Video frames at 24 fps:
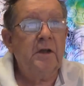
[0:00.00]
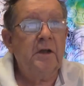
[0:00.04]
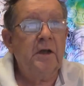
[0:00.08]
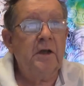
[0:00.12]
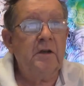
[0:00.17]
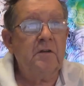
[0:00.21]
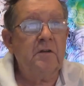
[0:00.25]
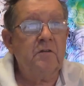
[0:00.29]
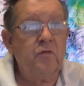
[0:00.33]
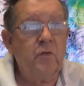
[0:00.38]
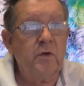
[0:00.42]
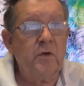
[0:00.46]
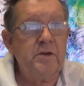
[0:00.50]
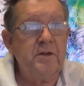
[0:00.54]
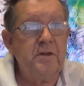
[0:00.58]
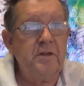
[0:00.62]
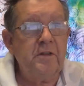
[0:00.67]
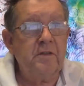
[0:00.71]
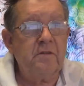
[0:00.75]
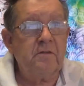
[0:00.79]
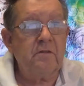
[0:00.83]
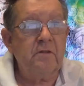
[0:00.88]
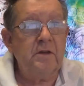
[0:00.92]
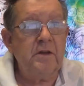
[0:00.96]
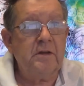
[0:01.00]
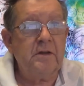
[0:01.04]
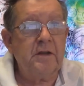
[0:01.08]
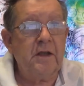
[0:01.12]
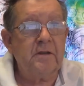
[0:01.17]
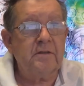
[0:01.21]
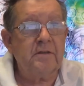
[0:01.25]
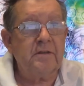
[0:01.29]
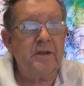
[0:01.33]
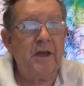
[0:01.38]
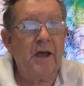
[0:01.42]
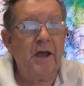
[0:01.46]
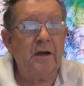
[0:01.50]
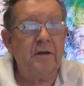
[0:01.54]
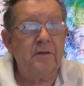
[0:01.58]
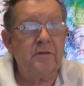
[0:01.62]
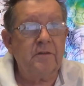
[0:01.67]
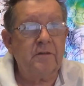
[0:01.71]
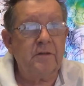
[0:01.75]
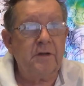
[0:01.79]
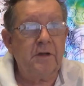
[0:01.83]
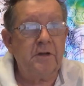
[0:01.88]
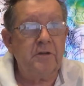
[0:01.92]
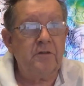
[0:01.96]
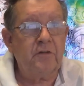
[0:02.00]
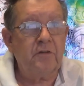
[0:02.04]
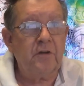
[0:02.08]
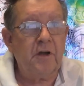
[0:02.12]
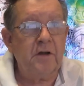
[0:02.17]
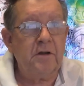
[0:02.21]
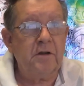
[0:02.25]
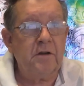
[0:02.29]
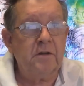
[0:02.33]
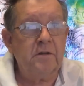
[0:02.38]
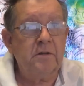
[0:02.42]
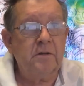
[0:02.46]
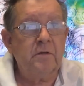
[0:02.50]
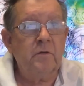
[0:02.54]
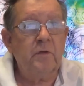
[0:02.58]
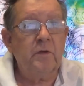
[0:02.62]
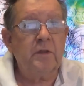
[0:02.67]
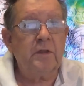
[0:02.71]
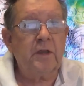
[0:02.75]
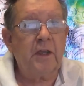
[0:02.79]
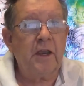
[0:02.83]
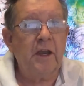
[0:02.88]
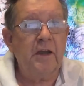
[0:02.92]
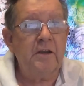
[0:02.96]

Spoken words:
and 23 deaths outside China, with